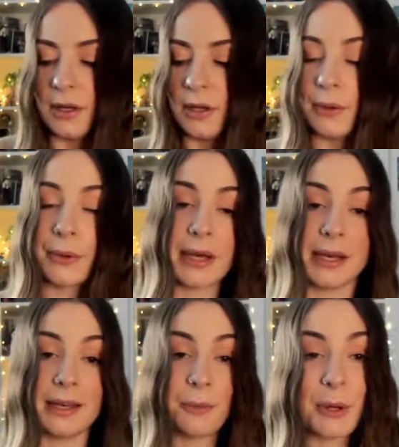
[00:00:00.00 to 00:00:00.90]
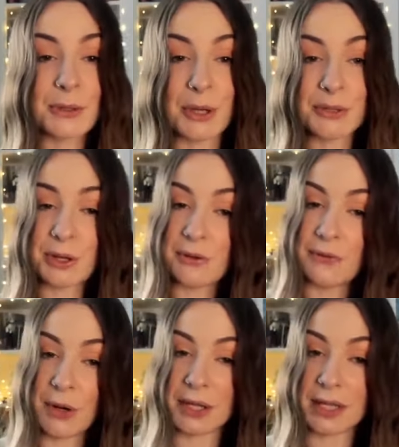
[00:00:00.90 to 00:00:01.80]
Okay, we are down to our
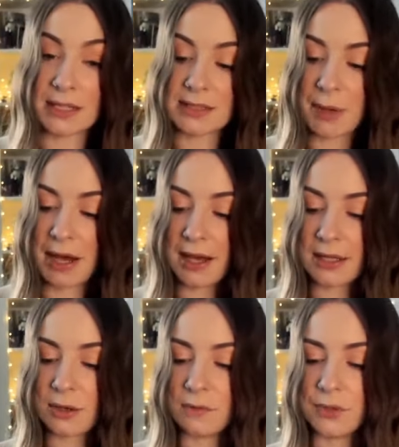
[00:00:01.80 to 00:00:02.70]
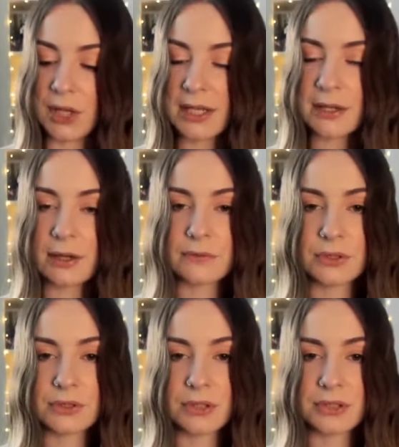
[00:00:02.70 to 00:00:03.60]
very last pack of Light of
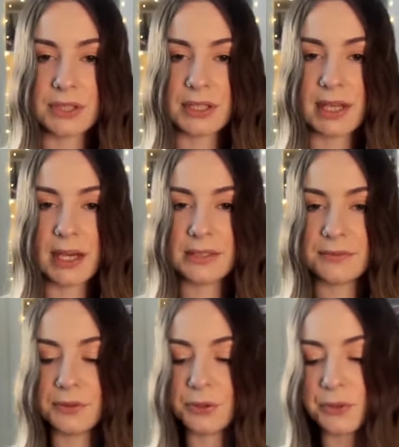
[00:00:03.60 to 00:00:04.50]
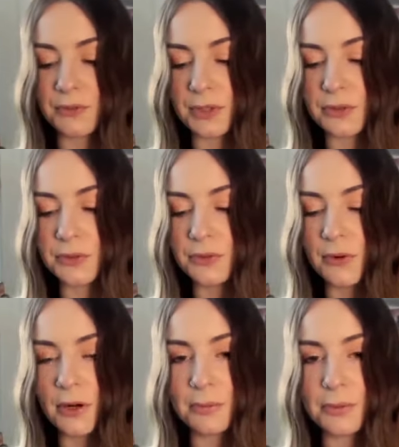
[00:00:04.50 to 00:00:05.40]
Destruction. Guys, if you enjoyed the video so
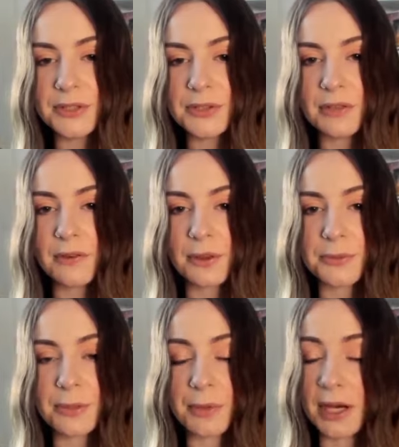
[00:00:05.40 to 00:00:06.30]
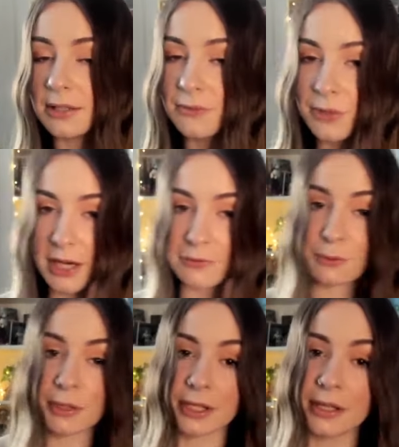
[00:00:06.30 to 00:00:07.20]
far, please do give it a thumbs up, and if you haven't
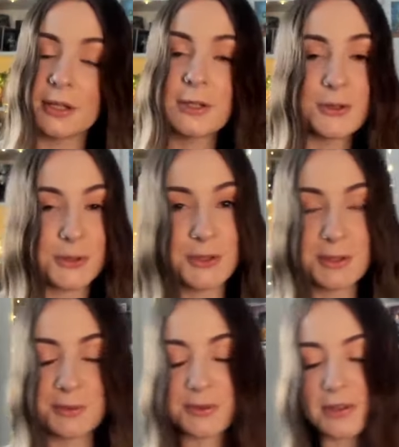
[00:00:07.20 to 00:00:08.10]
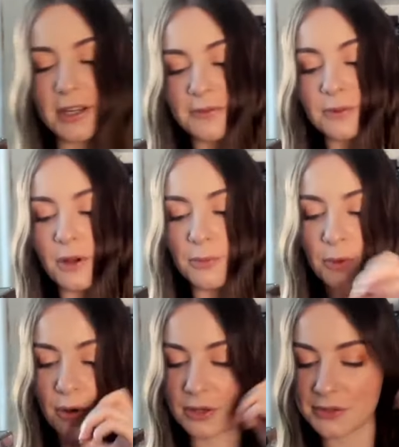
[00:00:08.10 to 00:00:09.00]
already, do subscribe for a lot more
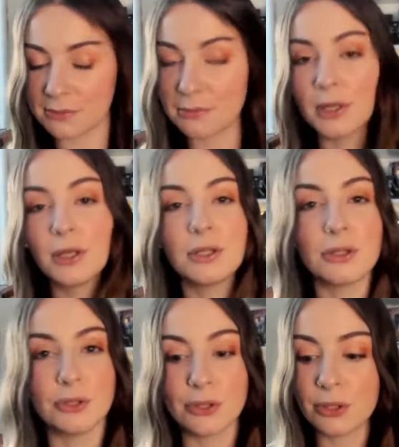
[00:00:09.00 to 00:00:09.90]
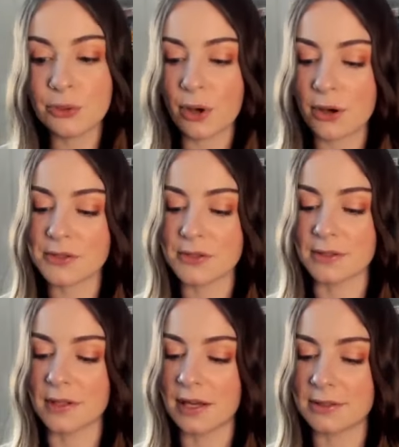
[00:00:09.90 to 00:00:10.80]
awesome Yu-Gi-Oh
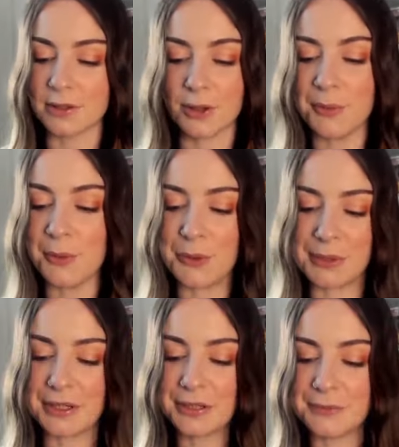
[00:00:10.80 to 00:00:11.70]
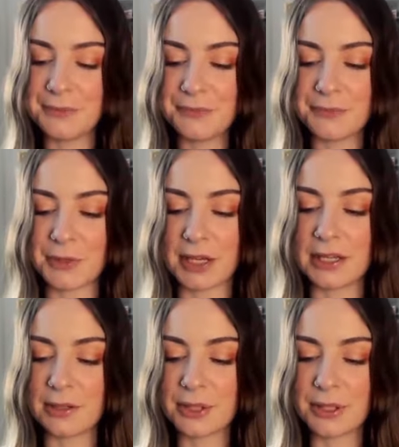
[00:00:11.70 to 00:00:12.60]
content and a lot more. Okay,
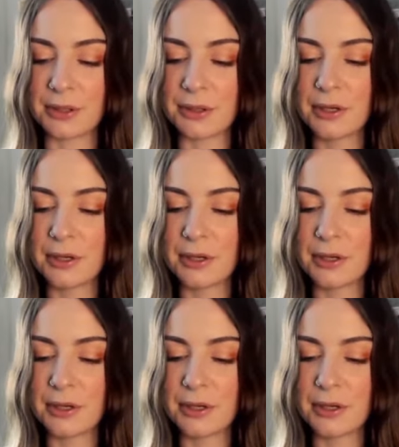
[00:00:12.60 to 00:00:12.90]
here we go.